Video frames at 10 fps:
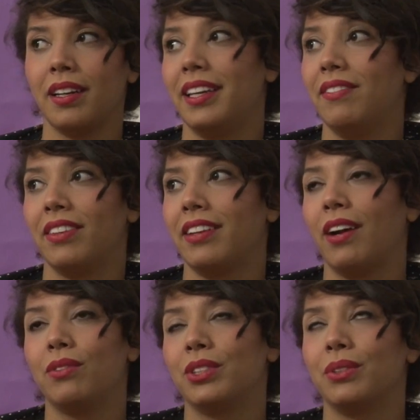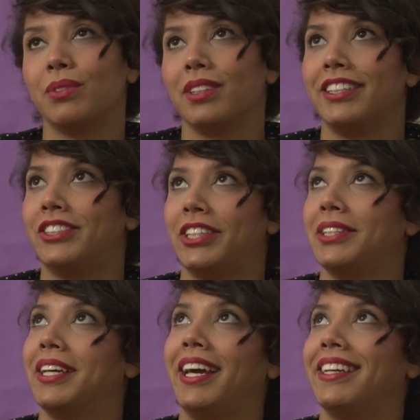even down to
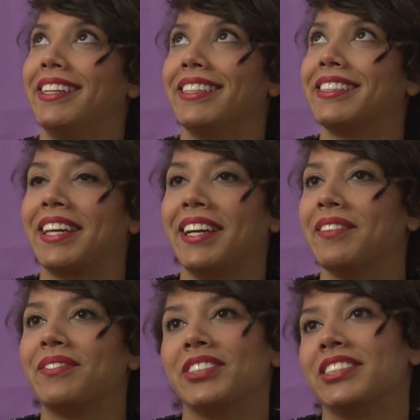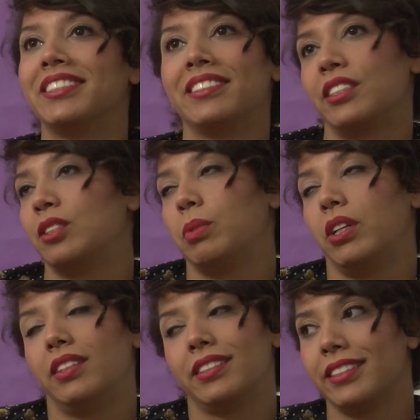religion and kind of just
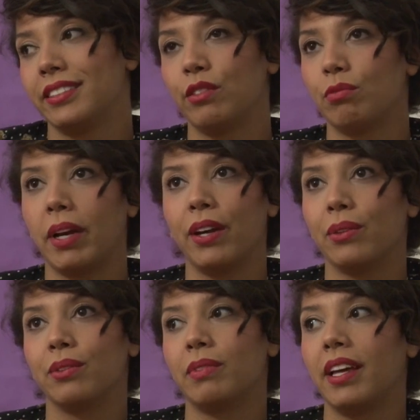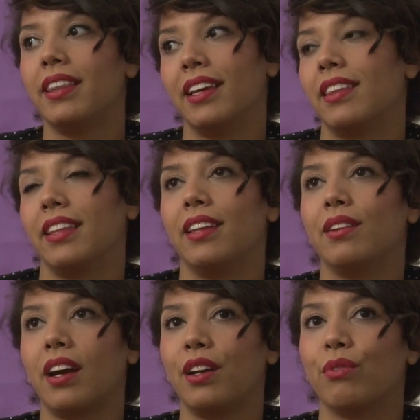experiences of my own. I think
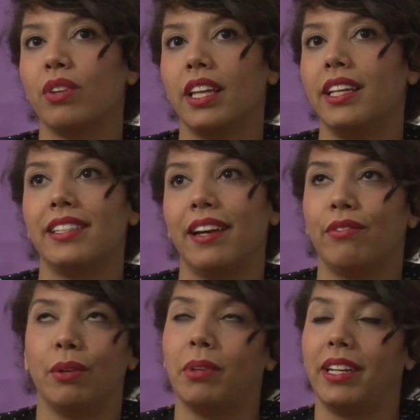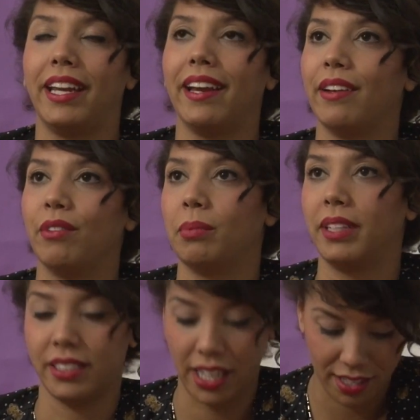that kind of relate to everybody.
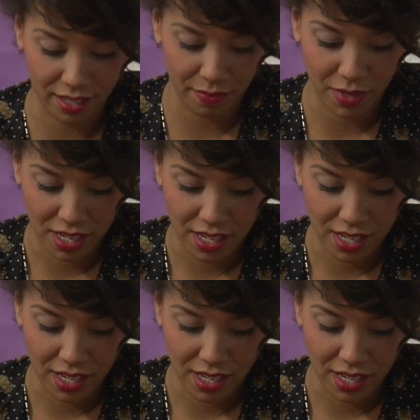Everybody's had them.